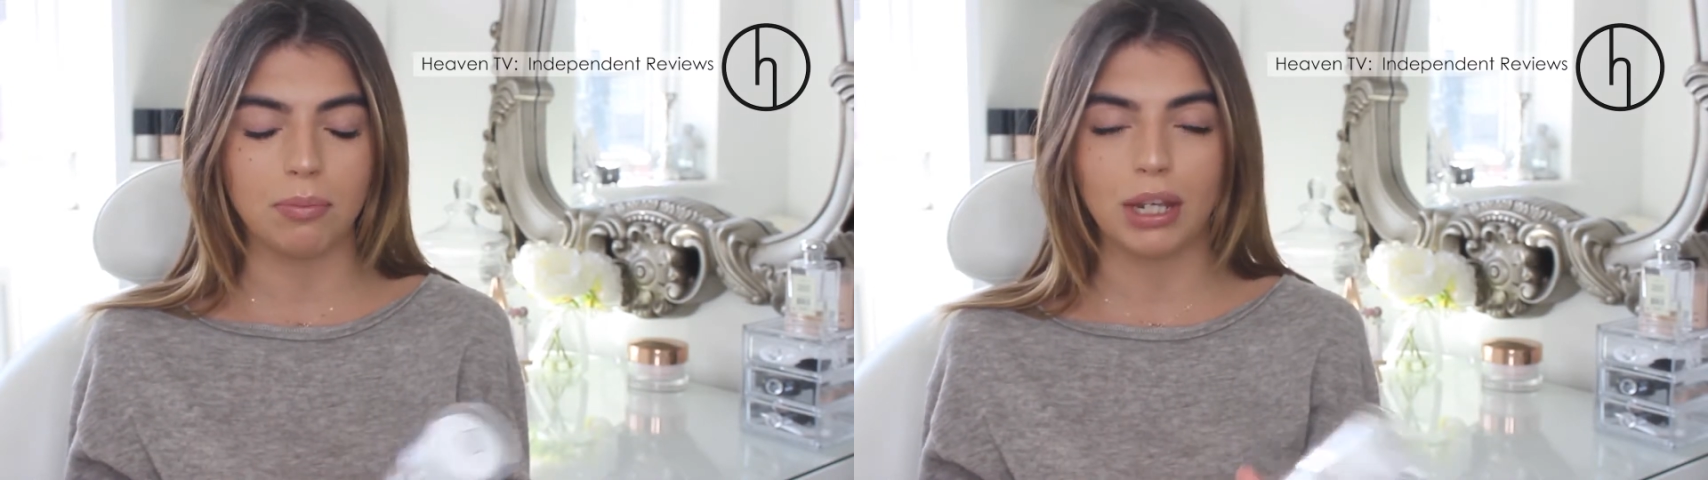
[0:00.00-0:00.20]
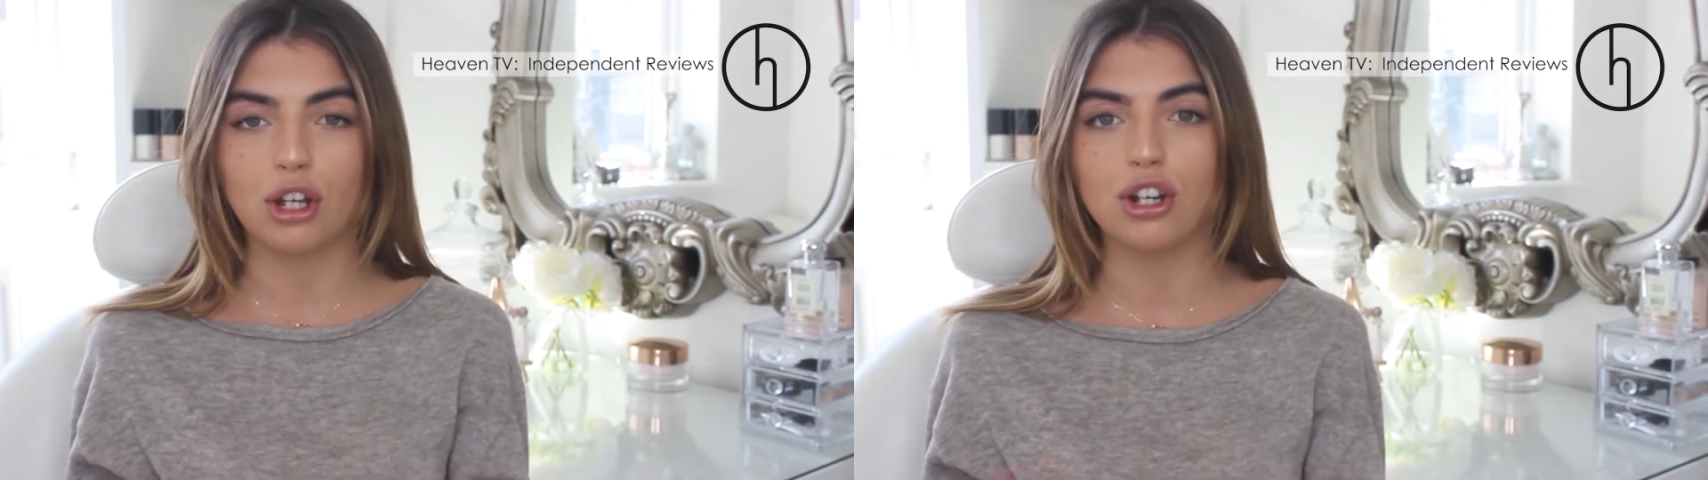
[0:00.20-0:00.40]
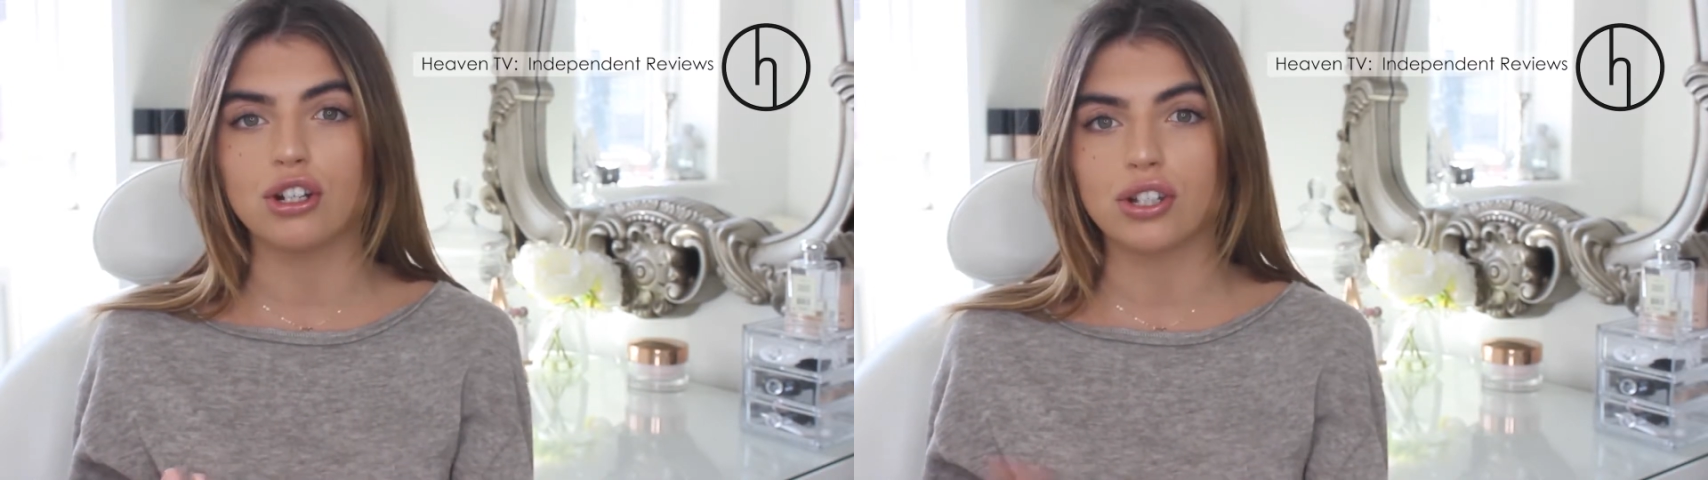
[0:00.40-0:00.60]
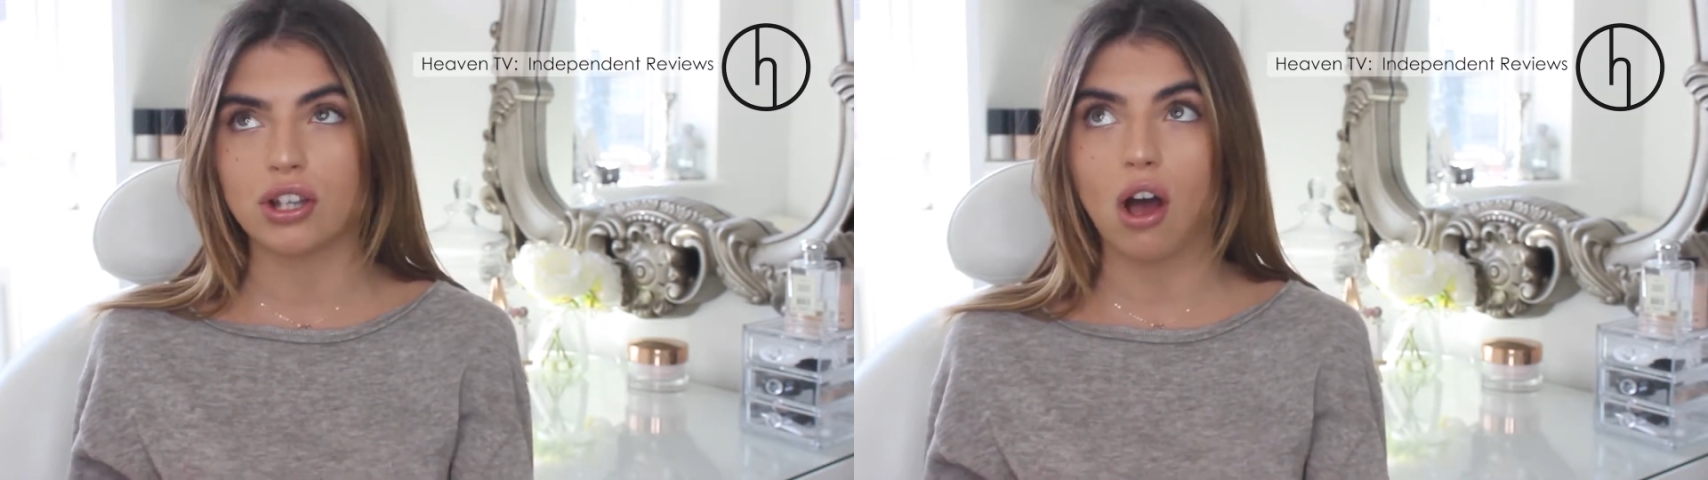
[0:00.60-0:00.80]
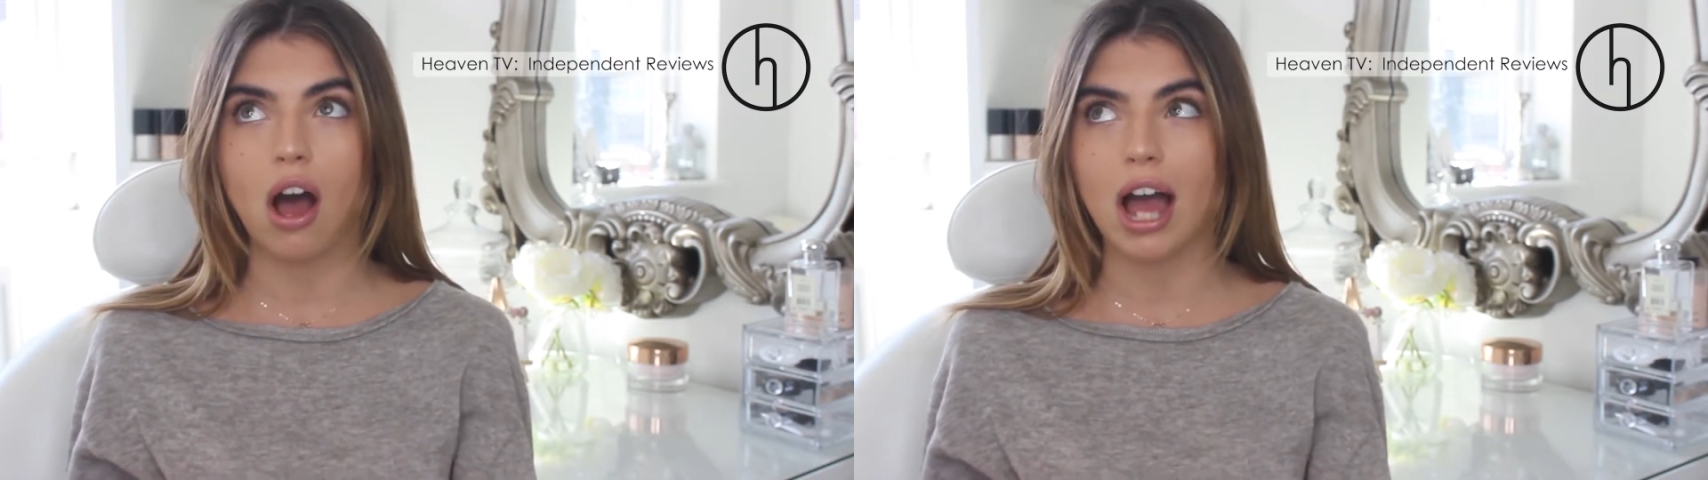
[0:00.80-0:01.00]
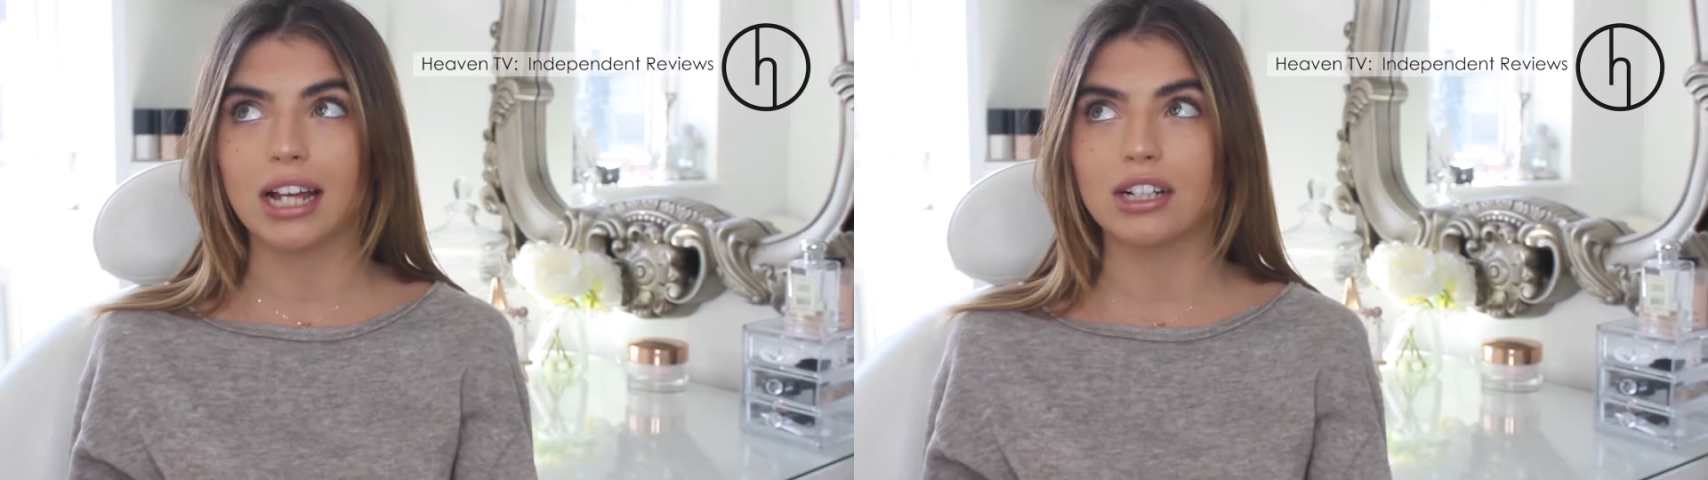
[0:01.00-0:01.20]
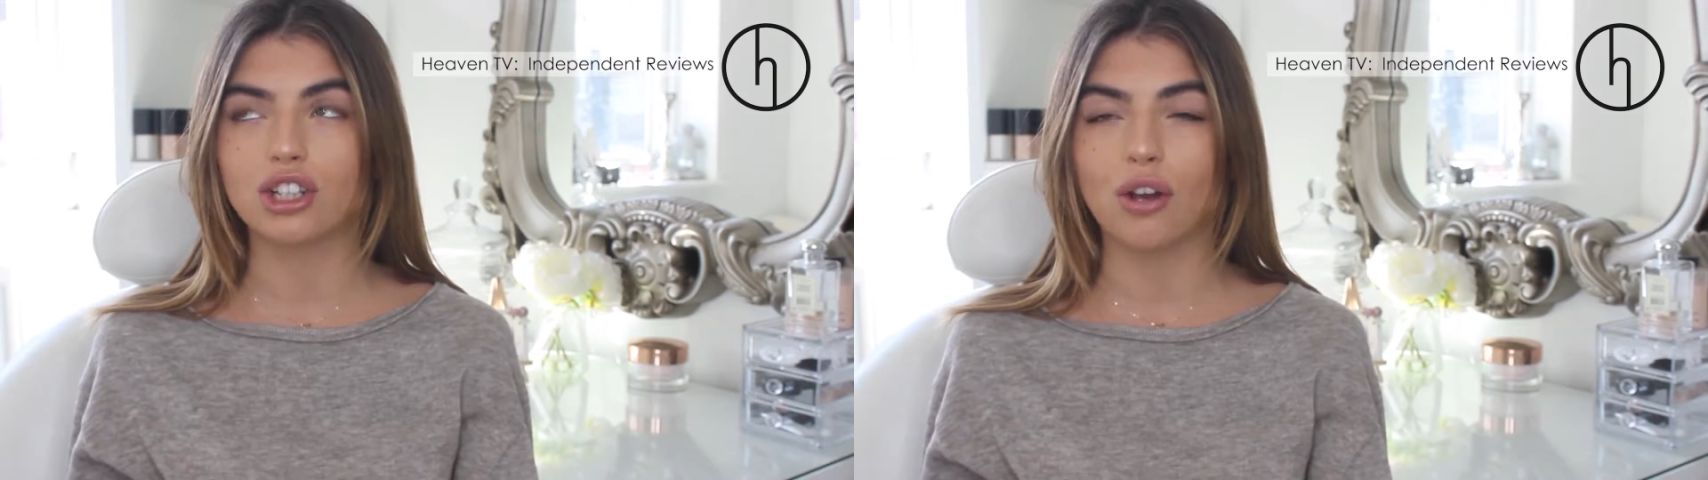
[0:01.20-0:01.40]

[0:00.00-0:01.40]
because I